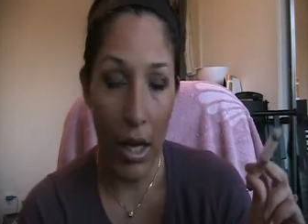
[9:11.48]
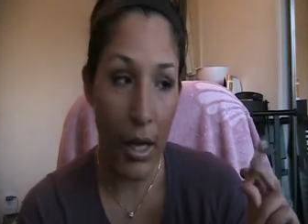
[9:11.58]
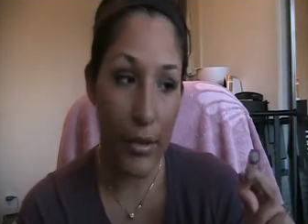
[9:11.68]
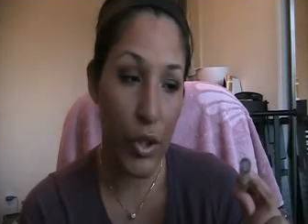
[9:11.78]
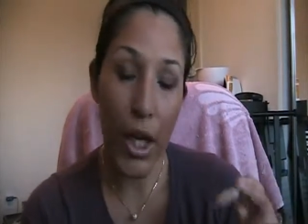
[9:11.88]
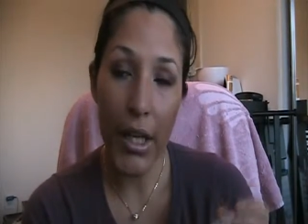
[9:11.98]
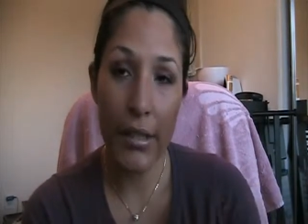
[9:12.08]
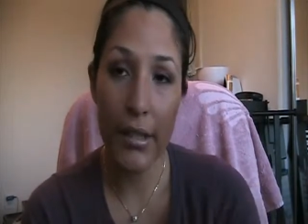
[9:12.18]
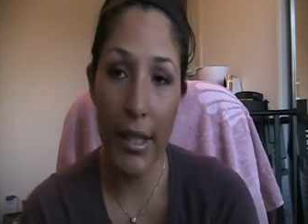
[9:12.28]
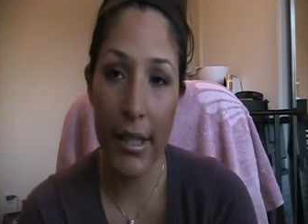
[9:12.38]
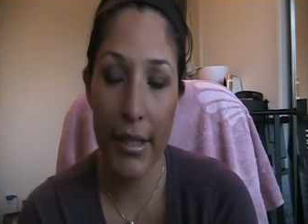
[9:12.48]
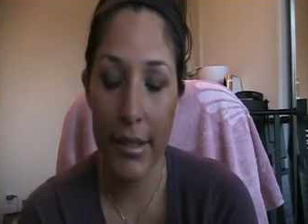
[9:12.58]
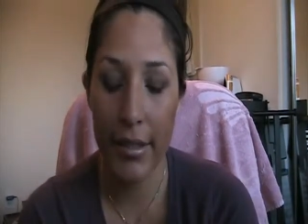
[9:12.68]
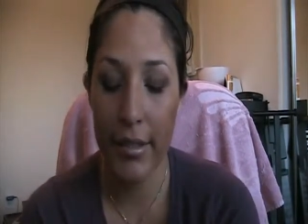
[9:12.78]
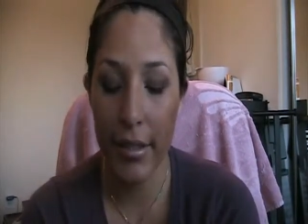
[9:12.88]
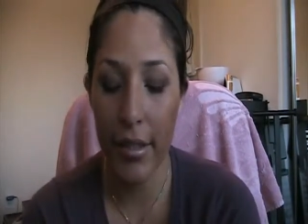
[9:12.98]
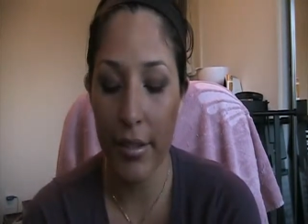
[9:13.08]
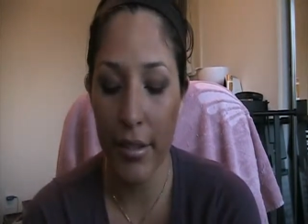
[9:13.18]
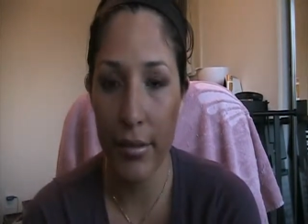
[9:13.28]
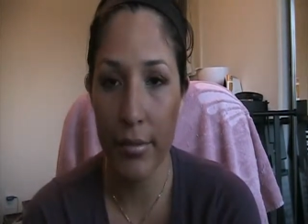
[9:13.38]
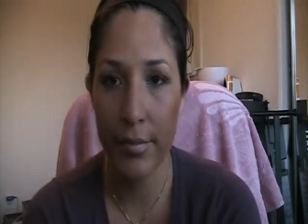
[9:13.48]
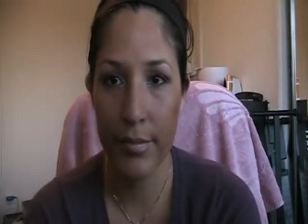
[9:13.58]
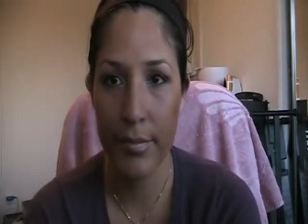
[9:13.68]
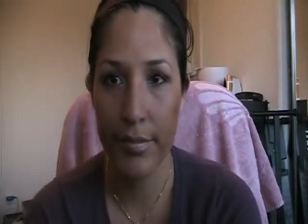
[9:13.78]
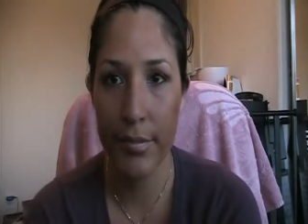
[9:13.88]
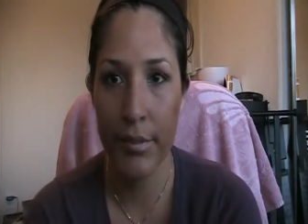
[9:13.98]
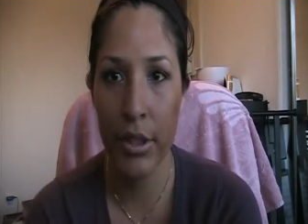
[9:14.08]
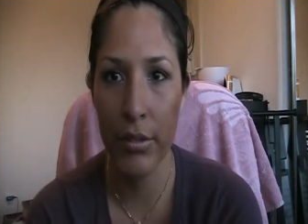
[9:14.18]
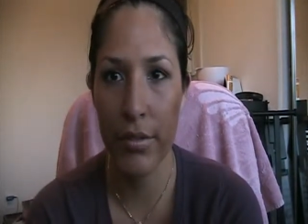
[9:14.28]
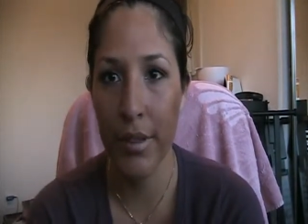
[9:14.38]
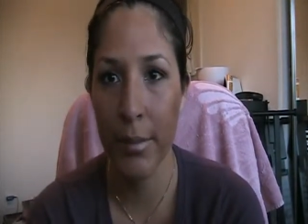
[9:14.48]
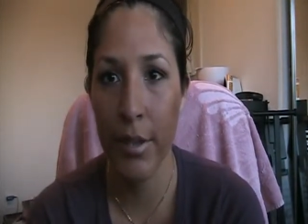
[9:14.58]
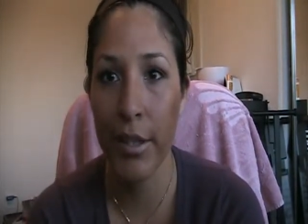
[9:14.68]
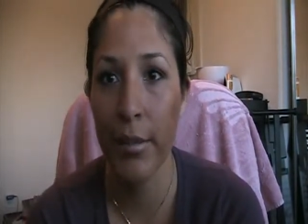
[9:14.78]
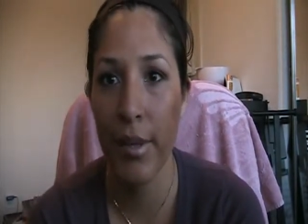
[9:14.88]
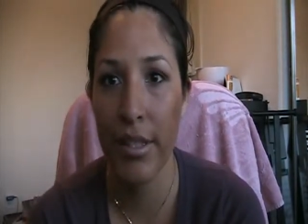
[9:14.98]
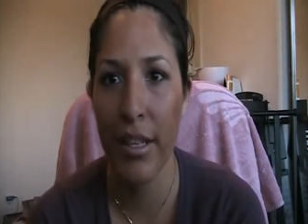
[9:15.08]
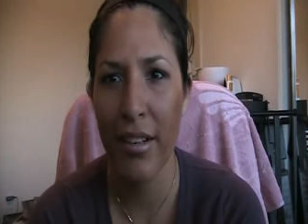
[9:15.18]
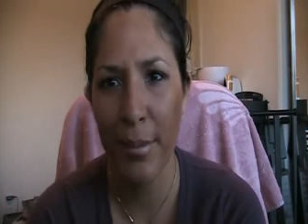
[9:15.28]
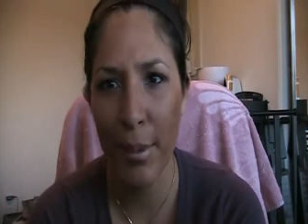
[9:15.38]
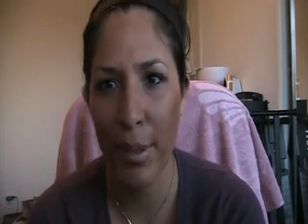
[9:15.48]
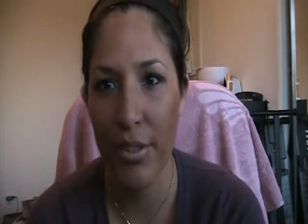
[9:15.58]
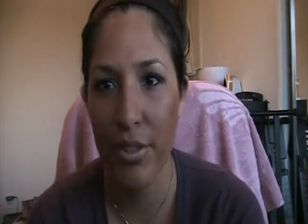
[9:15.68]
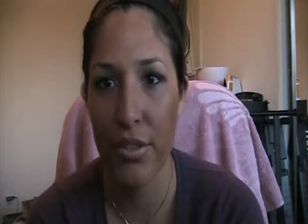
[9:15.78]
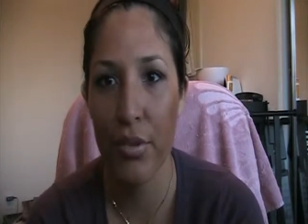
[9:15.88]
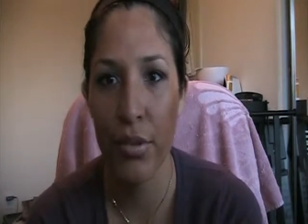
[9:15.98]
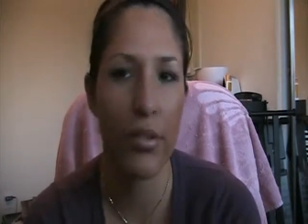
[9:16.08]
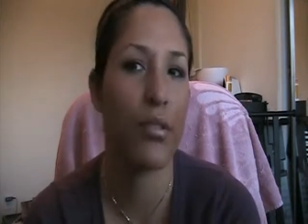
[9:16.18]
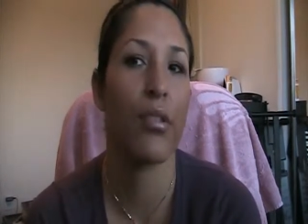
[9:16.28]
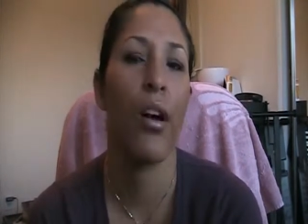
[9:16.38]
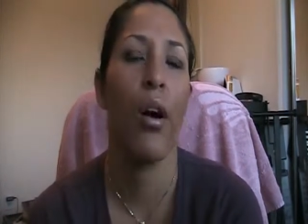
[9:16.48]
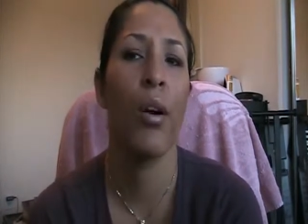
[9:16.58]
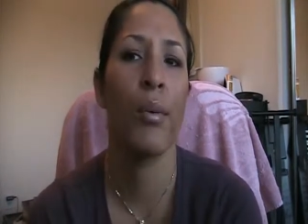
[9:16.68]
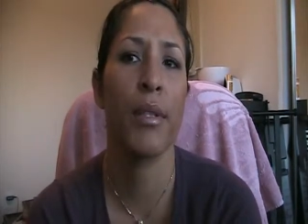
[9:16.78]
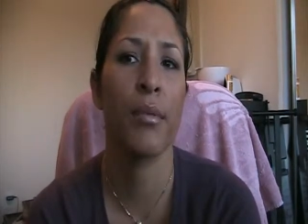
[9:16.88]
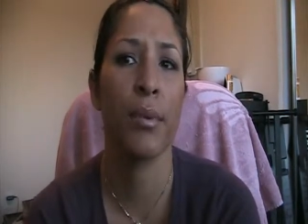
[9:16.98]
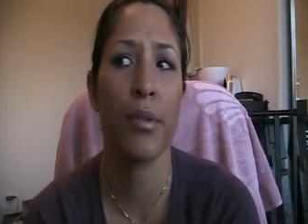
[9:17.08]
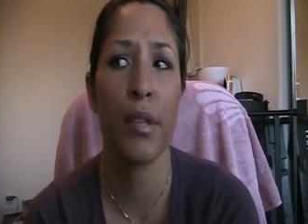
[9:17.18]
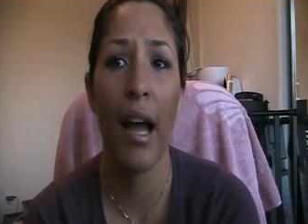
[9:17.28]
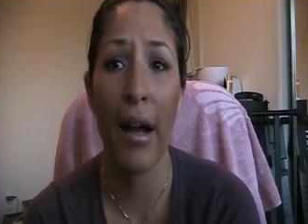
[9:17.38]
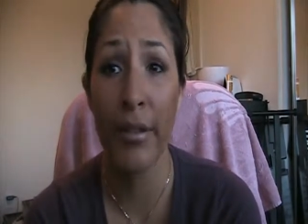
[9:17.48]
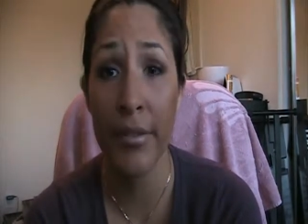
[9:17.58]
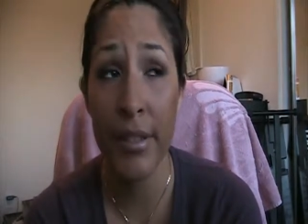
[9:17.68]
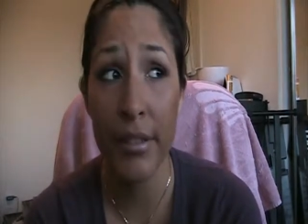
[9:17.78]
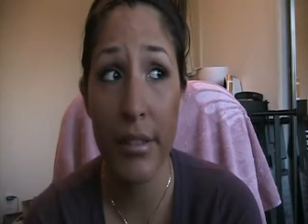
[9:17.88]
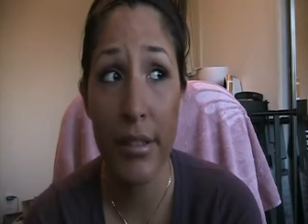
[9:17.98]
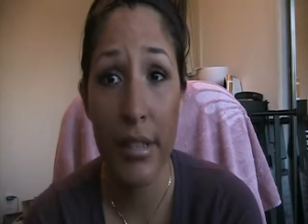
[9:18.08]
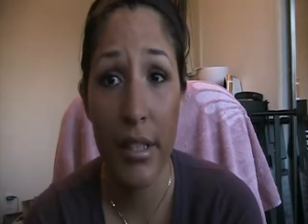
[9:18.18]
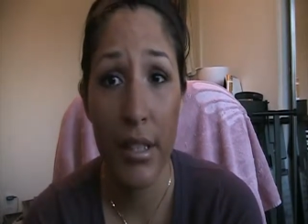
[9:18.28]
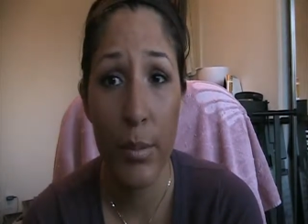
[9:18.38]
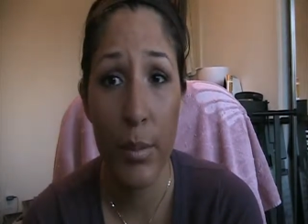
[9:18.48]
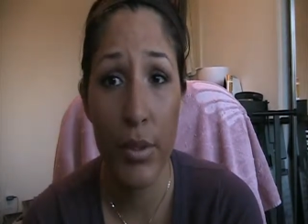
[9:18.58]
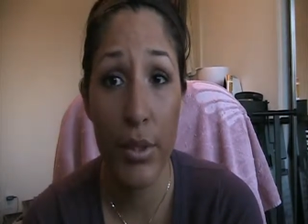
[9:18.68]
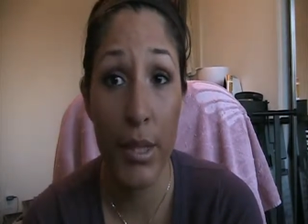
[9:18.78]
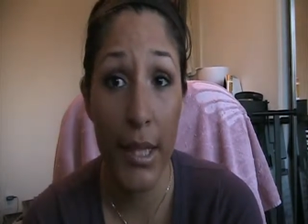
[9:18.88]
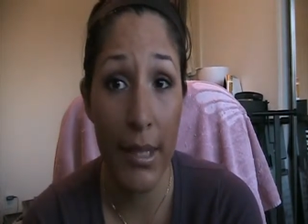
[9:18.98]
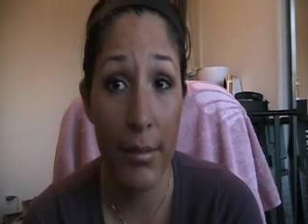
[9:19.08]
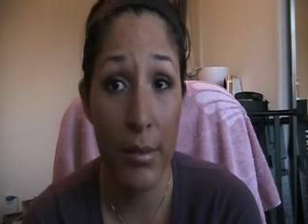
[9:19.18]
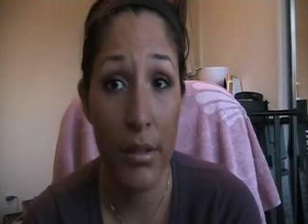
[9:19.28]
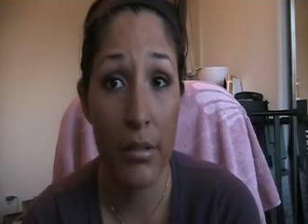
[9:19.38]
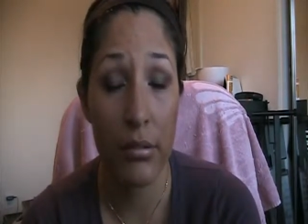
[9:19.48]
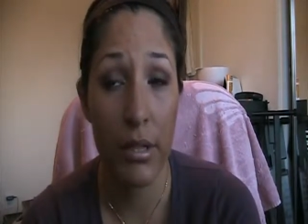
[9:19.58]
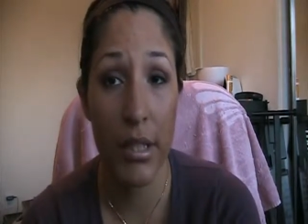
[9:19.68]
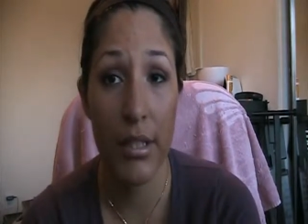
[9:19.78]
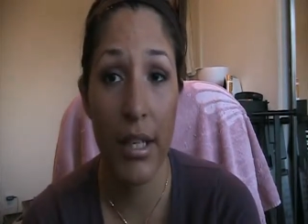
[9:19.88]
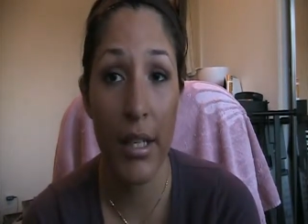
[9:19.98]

I tried like, I don't know, look for clear mascara, but my drugstore always was out of it, which is lame because